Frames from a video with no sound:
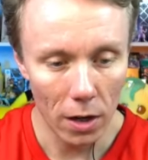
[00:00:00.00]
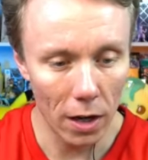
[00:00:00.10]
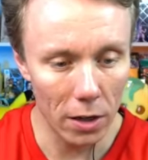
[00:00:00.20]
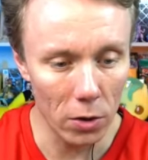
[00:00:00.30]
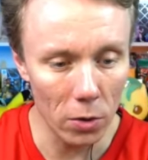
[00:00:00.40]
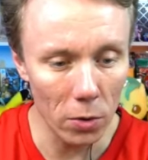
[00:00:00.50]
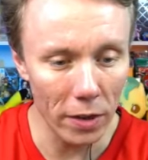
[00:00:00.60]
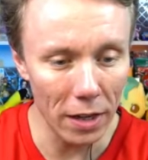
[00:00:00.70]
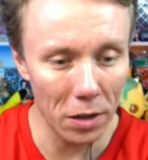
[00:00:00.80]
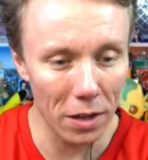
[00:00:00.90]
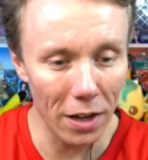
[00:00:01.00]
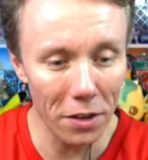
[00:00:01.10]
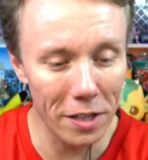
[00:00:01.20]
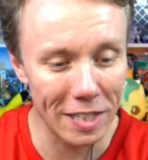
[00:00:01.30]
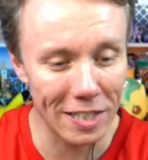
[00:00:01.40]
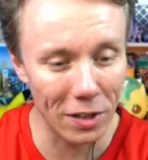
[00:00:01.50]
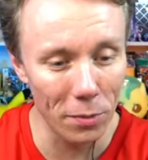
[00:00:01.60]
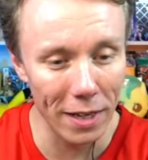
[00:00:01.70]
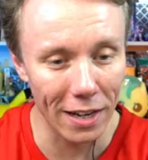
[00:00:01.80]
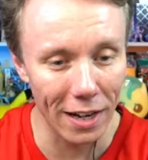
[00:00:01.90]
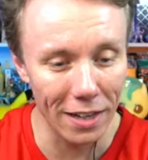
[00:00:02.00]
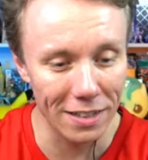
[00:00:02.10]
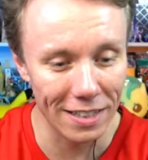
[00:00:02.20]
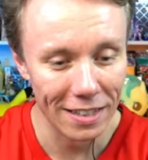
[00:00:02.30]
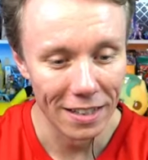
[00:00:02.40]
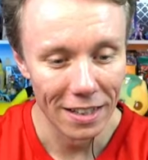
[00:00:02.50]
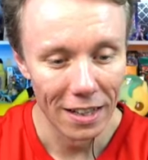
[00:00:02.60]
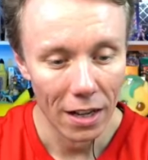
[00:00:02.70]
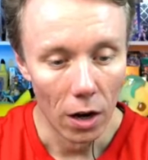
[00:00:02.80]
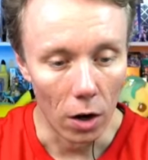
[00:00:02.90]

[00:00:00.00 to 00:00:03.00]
Oh, look at all these. Oh, there's so many cards.